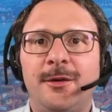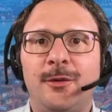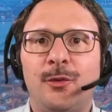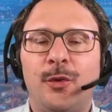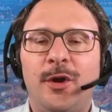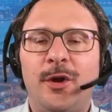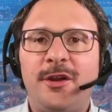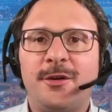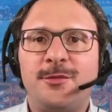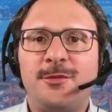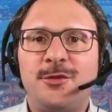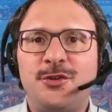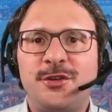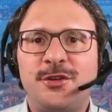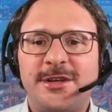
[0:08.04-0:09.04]
Welcome
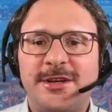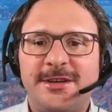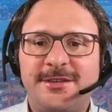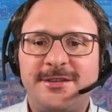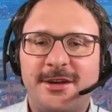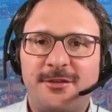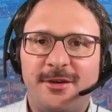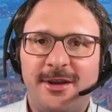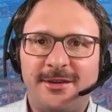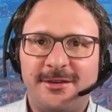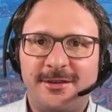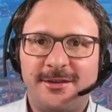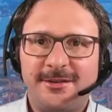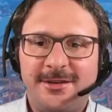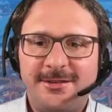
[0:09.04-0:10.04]
to today's central
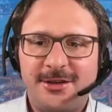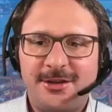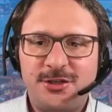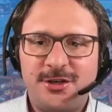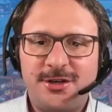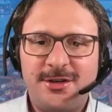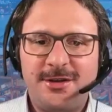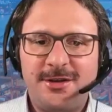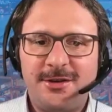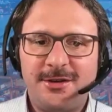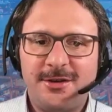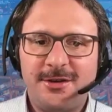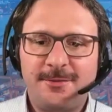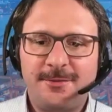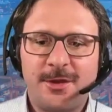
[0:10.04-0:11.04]
exercise session.
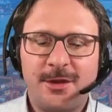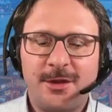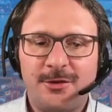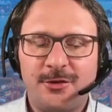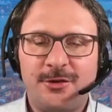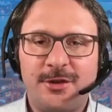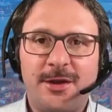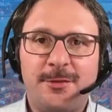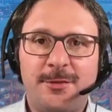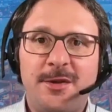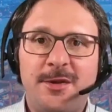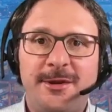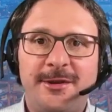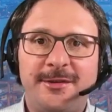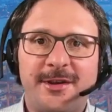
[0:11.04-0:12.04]
Today we'll
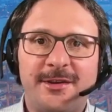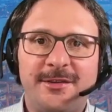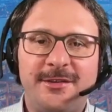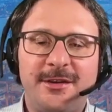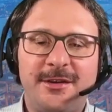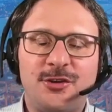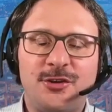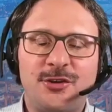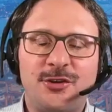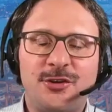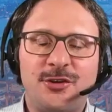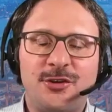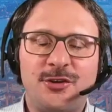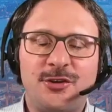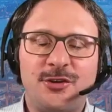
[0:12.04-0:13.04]
be discussing
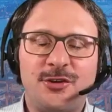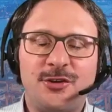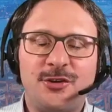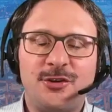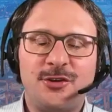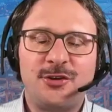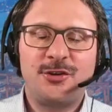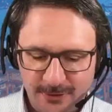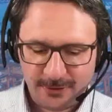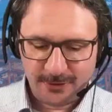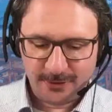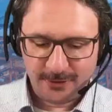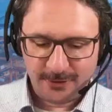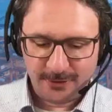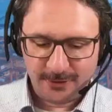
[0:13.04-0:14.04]
sheet number 2,
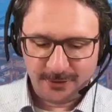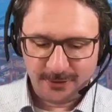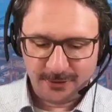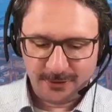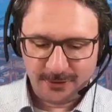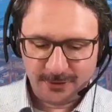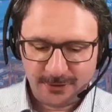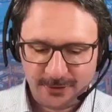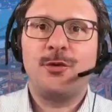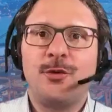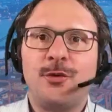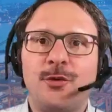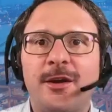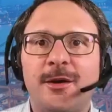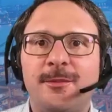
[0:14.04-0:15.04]
and as usual,
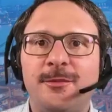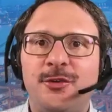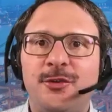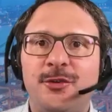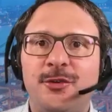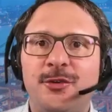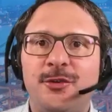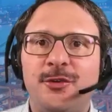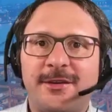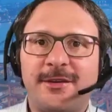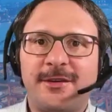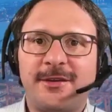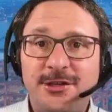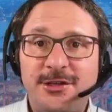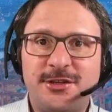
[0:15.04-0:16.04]
you're welcome to
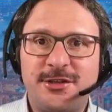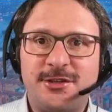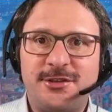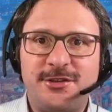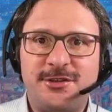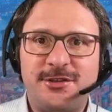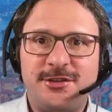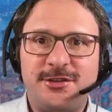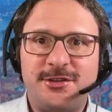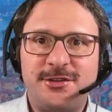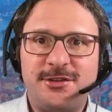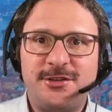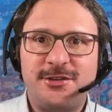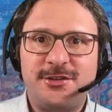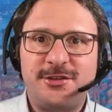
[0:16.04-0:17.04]
ask questions
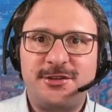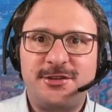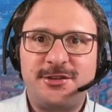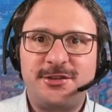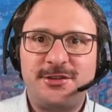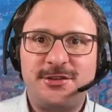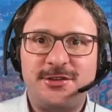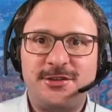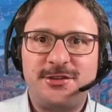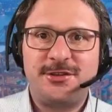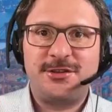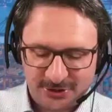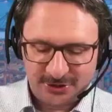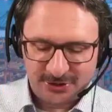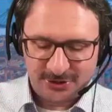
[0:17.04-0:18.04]
during the central
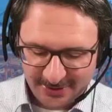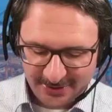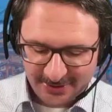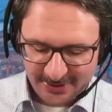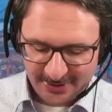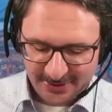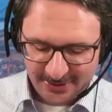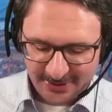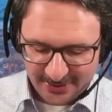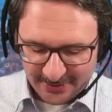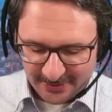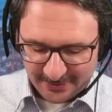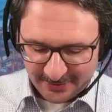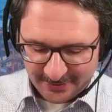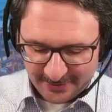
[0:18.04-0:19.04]
exercise session.
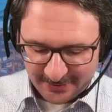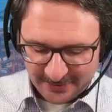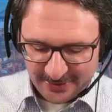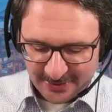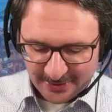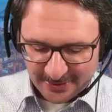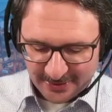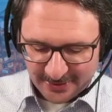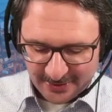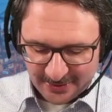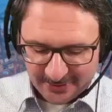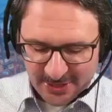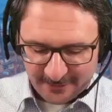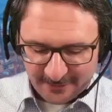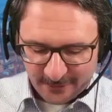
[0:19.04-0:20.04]
The
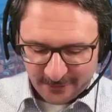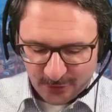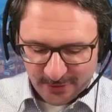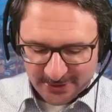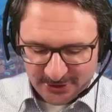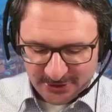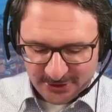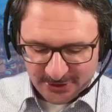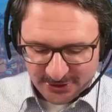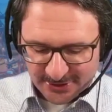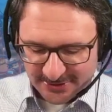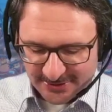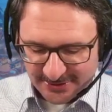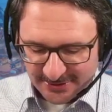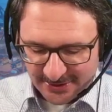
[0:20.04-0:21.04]
chat for
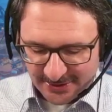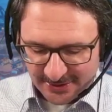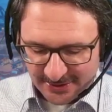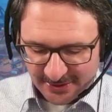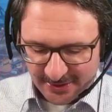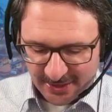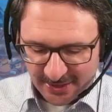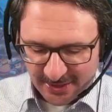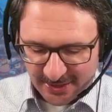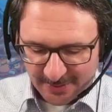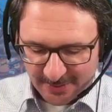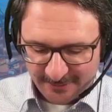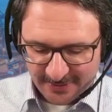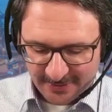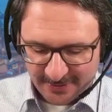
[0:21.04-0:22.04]
questions can
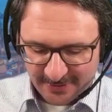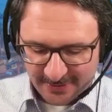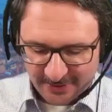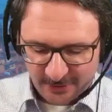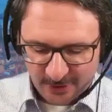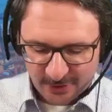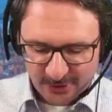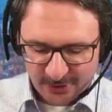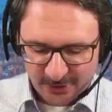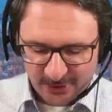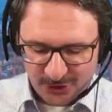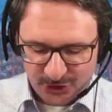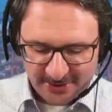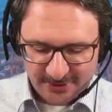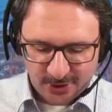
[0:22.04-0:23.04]
be found on
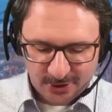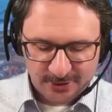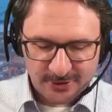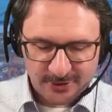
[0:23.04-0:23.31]
chat.tum.de.